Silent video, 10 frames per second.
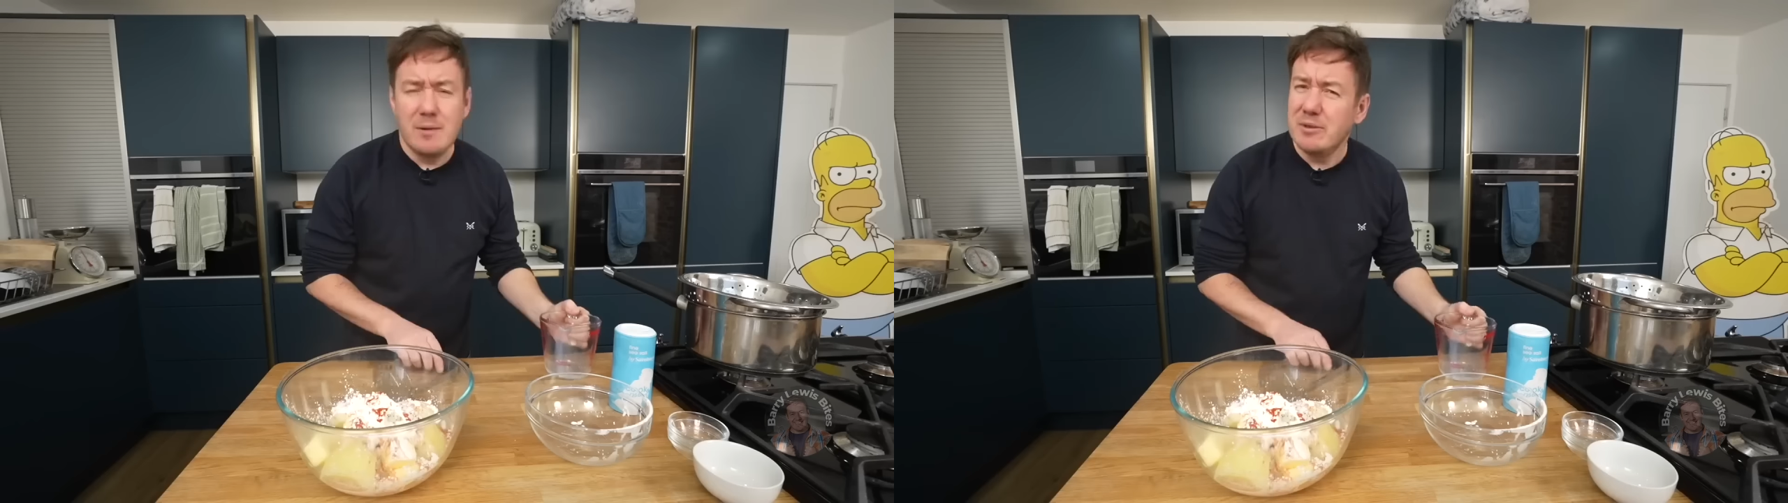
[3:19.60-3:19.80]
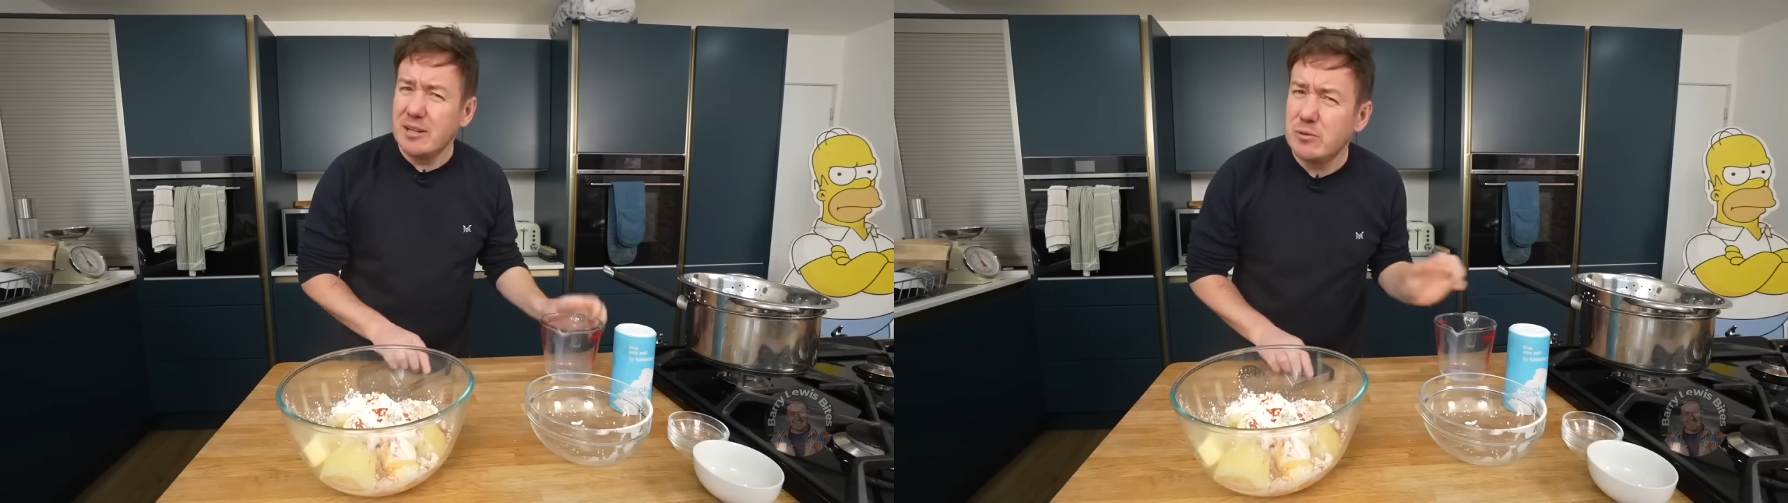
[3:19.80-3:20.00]

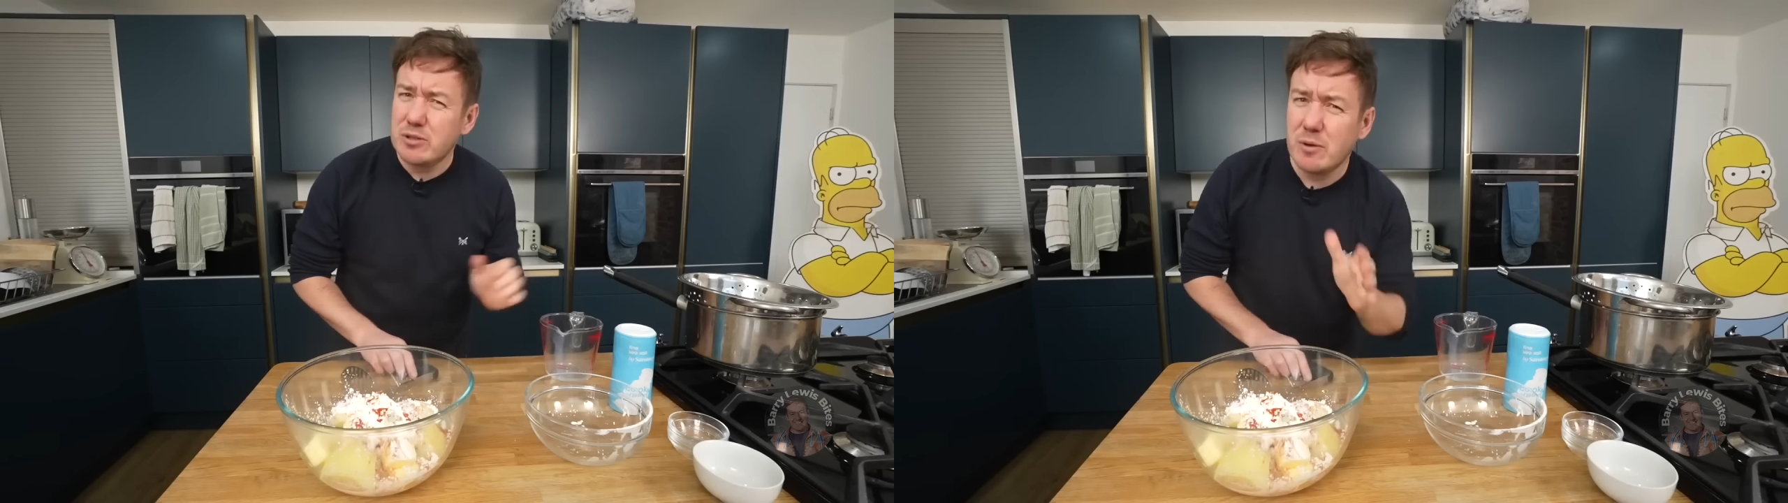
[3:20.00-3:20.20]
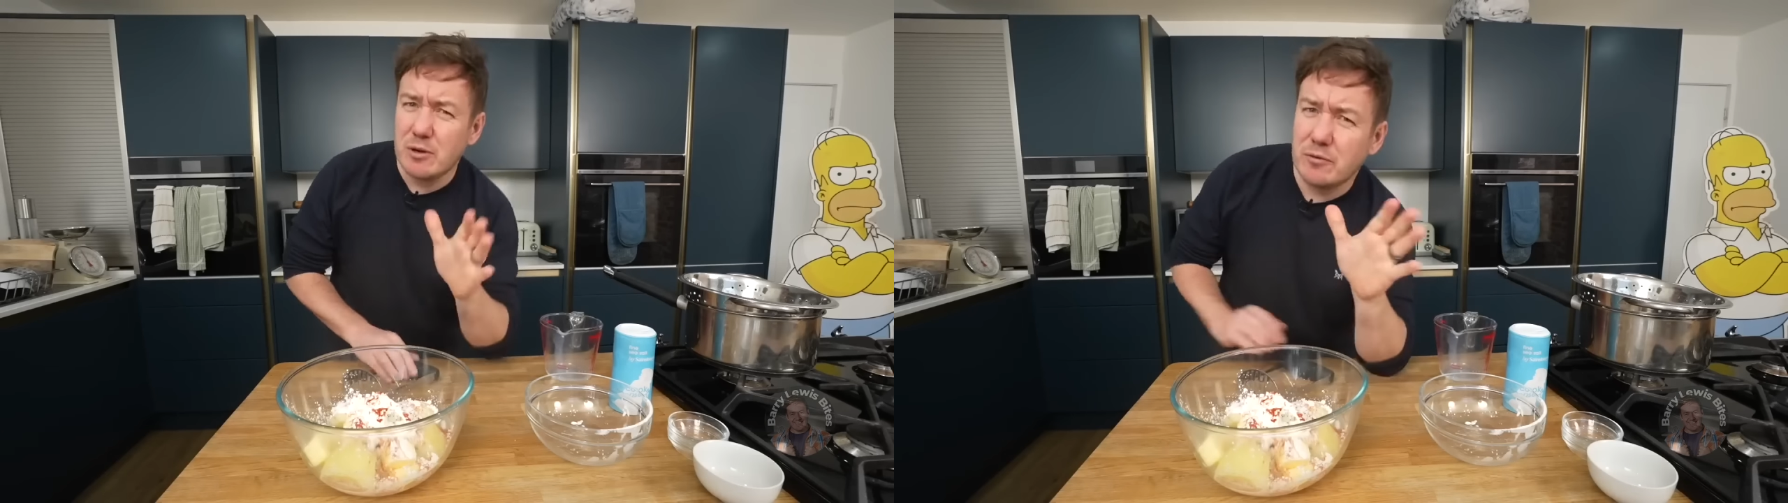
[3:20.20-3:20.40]
But then I
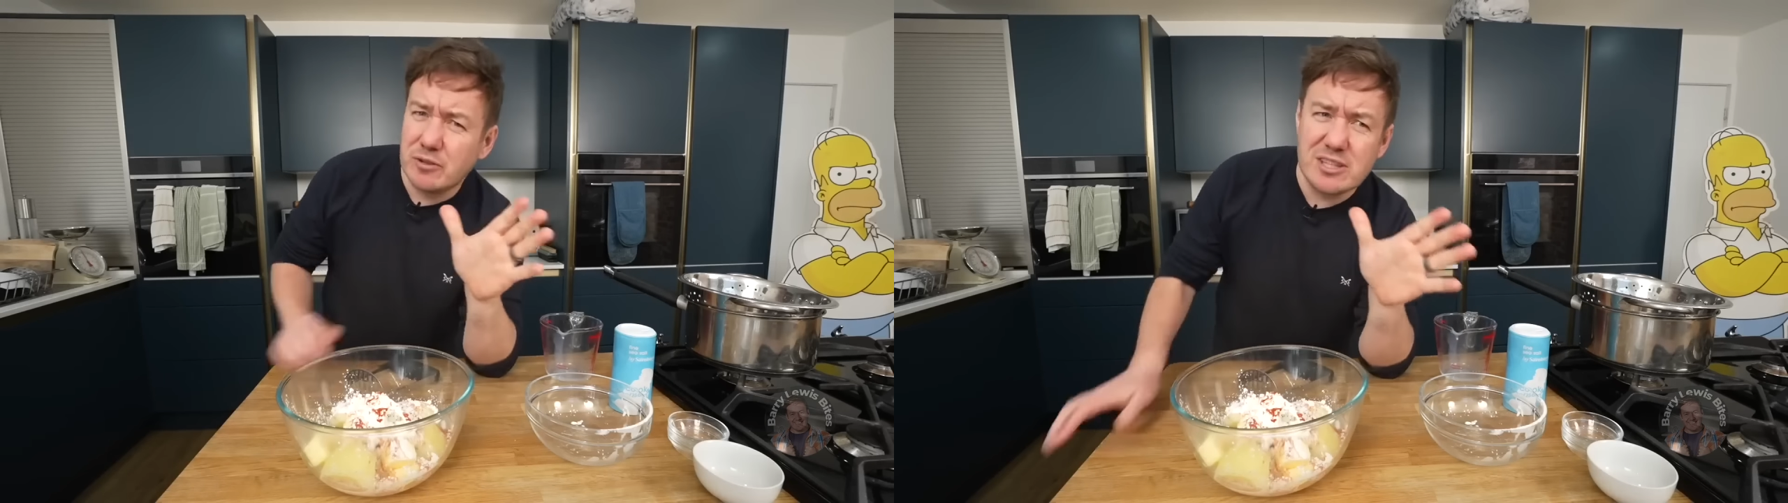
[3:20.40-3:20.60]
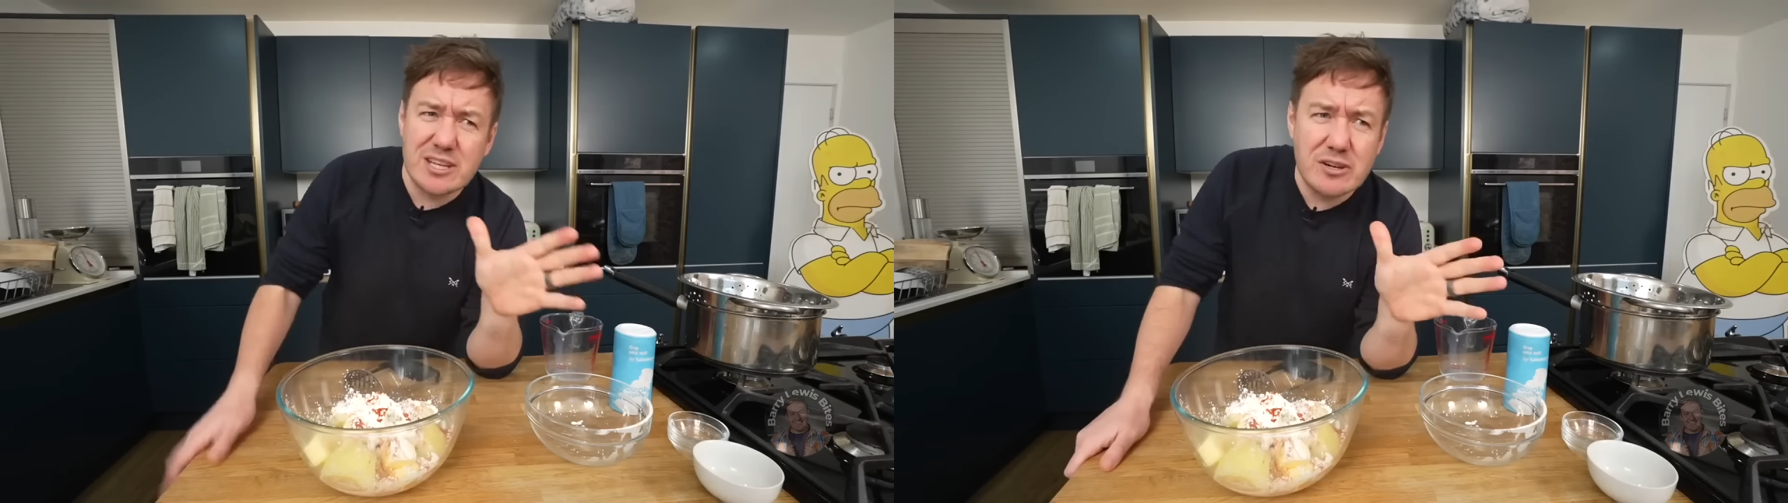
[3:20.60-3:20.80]
also went
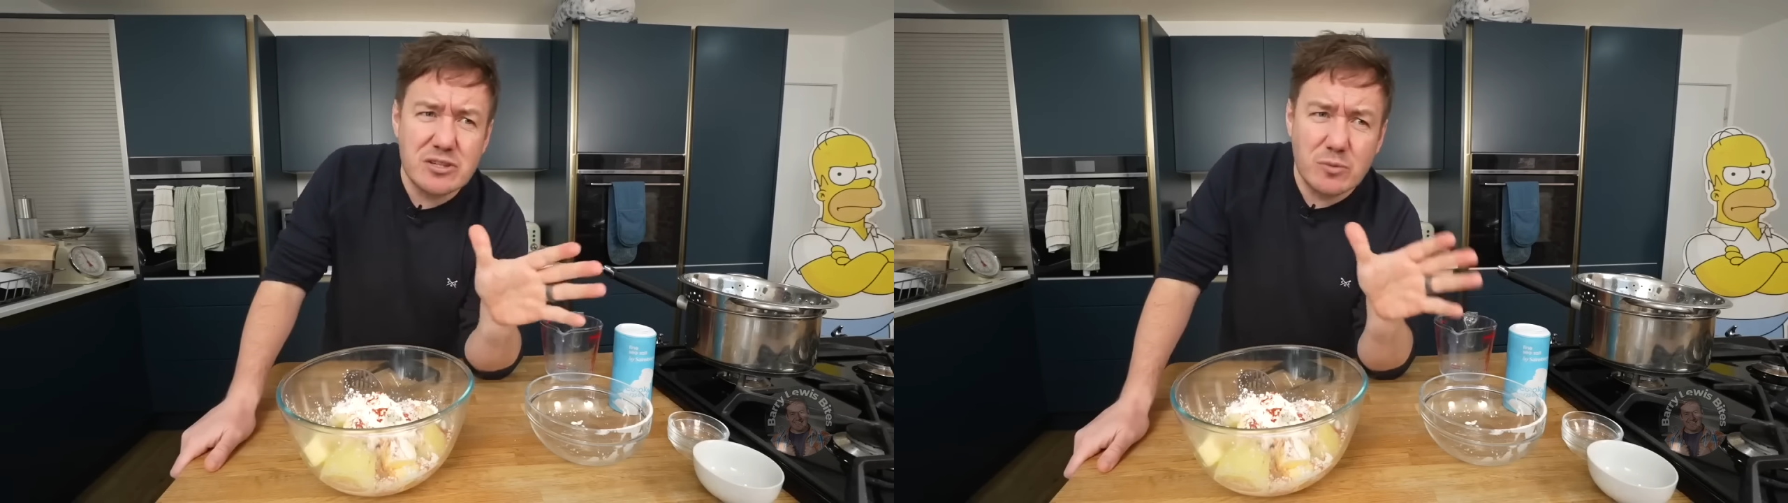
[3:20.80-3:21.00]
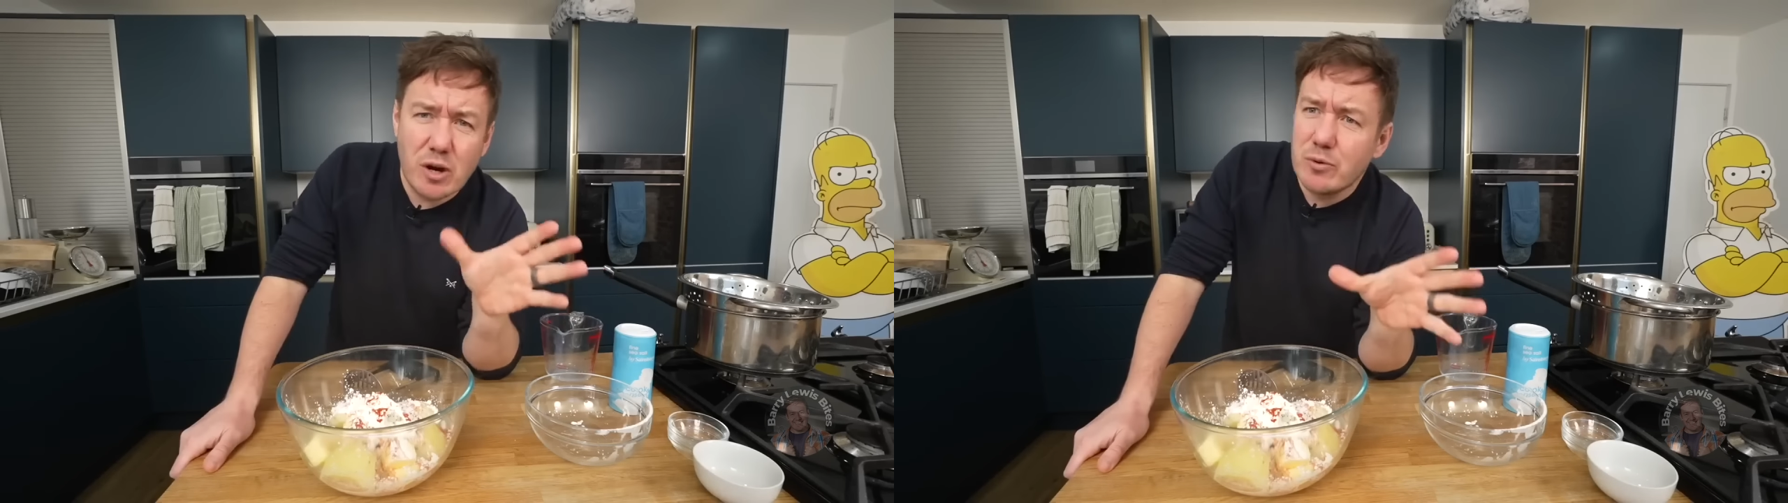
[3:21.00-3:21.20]
off on this
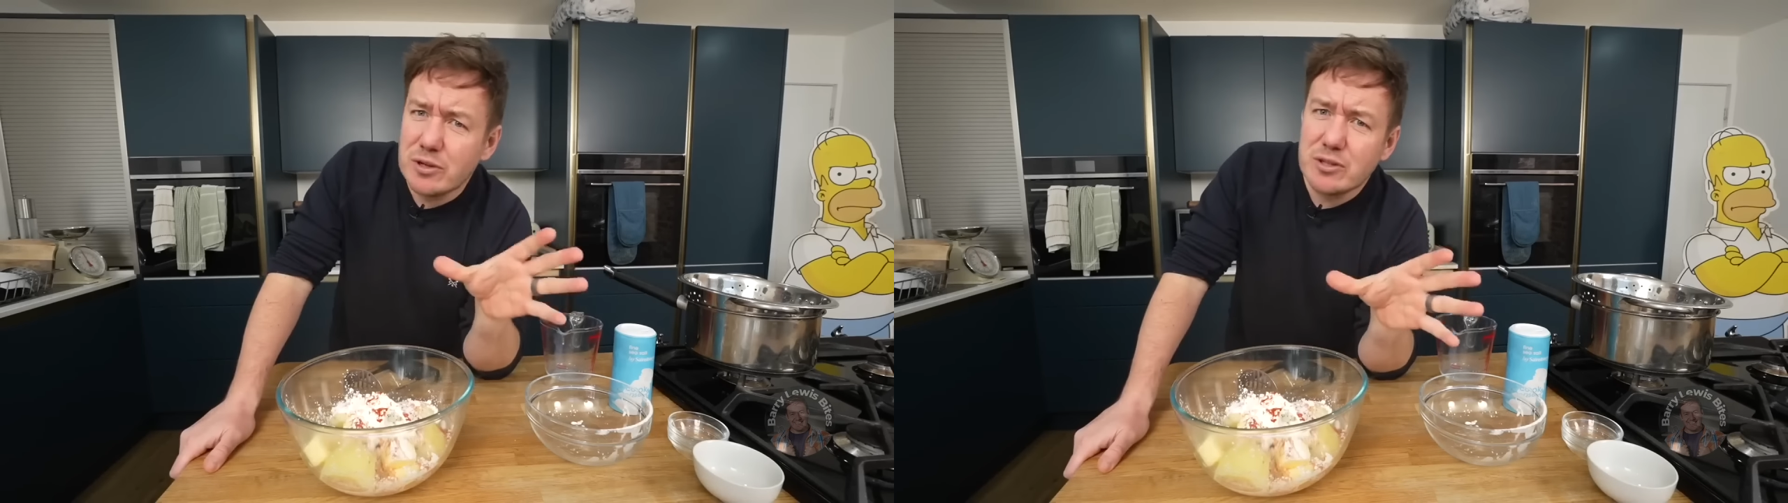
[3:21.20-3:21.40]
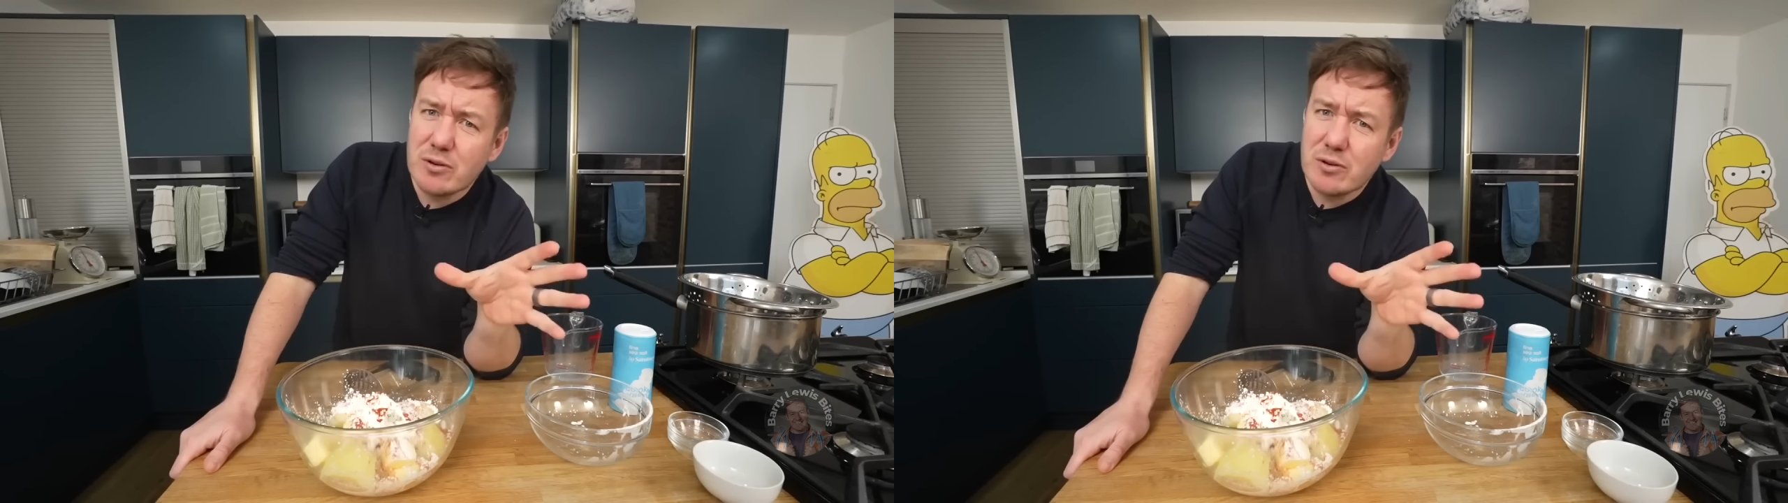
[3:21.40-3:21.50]
tangent where I want to